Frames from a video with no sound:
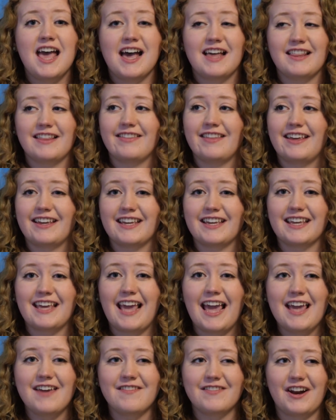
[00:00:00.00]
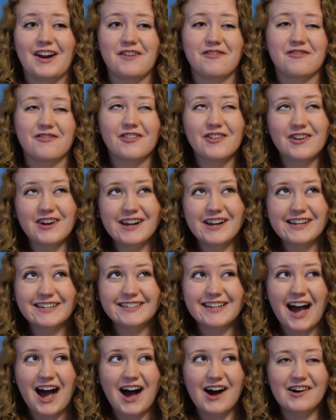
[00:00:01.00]
and then like it came and I
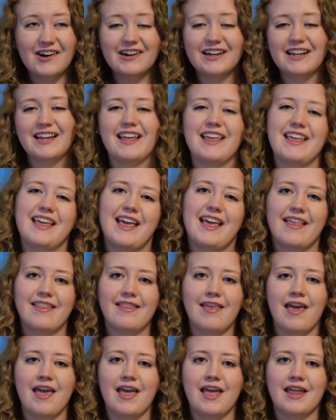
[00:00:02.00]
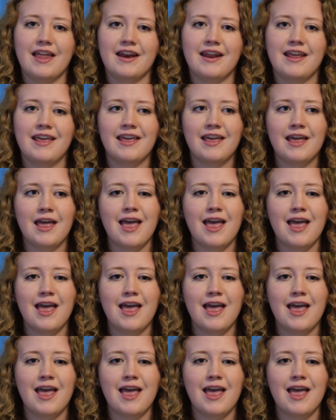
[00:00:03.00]
freaked out and then